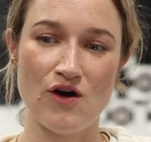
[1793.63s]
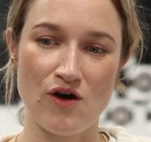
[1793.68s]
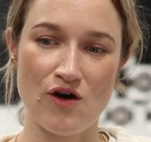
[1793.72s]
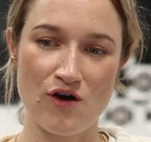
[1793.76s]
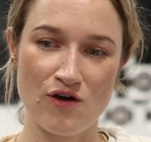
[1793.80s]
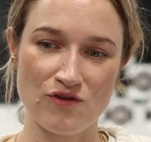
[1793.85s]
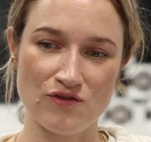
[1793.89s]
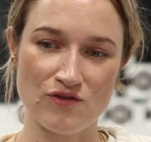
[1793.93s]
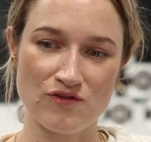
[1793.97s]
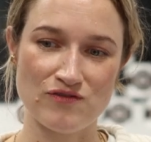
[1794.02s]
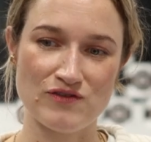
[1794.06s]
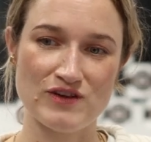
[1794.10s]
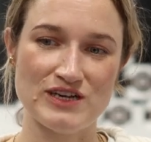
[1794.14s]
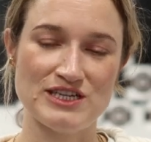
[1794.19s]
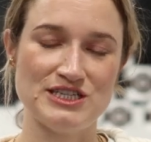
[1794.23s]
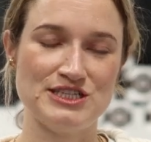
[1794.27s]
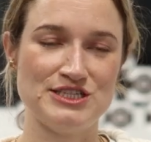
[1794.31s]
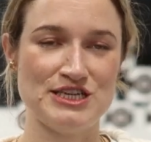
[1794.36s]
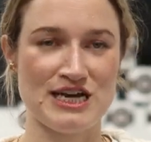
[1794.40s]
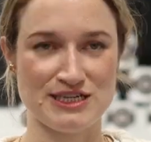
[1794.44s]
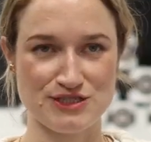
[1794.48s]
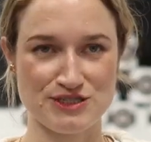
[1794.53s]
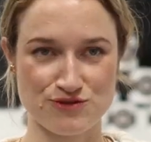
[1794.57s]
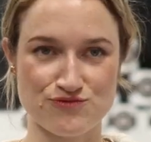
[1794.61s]
a
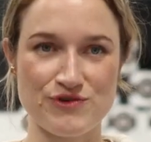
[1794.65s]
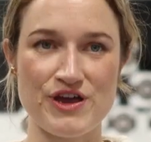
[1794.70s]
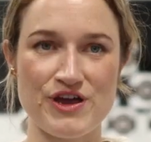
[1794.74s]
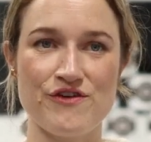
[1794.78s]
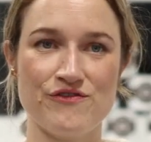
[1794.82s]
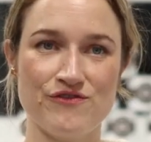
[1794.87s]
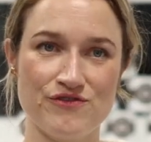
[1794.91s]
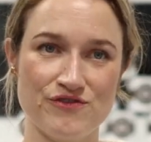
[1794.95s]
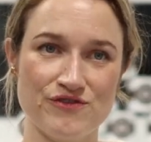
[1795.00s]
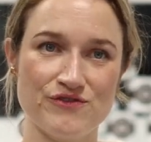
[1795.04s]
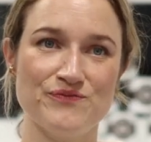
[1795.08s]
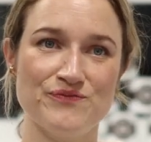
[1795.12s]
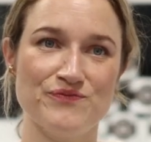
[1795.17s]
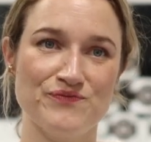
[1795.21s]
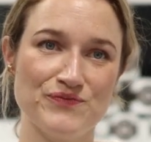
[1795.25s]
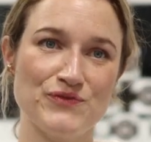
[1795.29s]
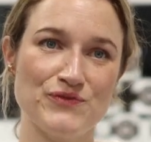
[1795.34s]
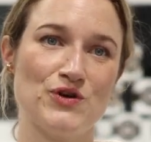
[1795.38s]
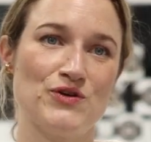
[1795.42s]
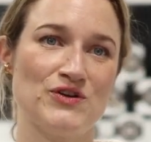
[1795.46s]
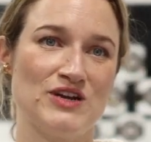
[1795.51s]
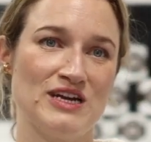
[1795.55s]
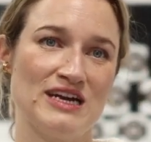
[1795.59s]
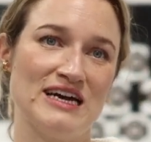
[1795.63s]
jazz riff
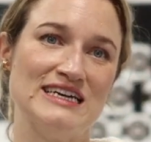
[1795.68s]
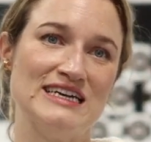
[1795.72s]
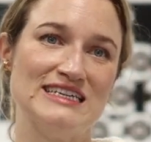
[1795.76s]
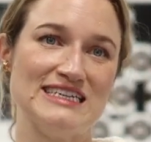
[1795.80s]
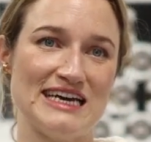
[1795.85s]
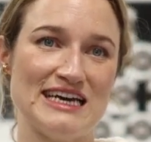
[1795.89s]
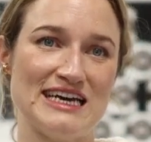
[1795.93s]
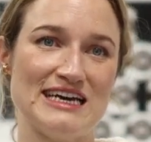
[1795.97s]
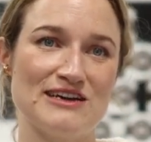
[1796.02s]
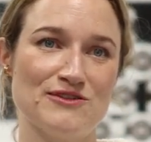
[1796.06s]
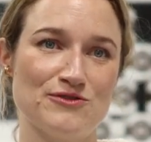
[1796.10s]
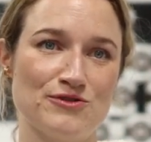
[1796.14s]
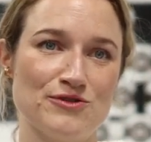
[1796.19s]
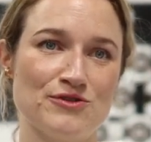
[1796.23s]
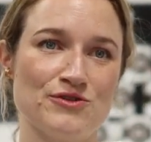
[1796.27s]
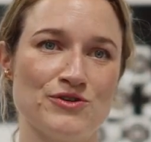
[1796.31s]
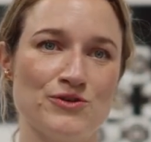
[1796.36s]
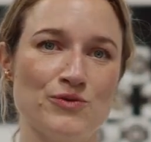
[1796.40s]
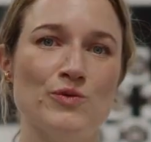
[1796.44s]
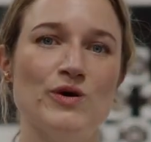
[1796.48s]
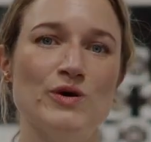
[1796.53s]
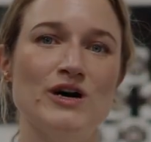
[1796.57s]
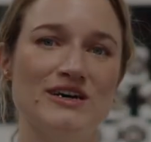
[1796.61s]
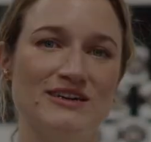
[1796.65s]
on an idea or on
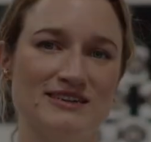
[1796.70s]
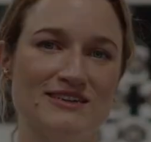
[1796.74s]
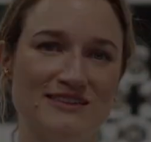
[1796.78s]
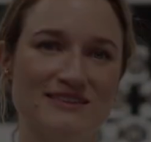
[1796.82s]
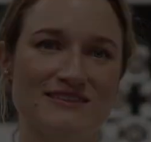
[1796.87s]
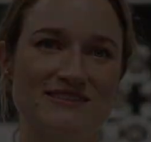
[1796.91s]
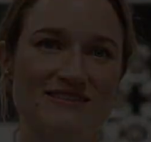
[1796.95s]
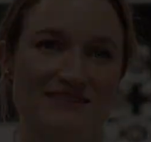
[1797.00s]
a word.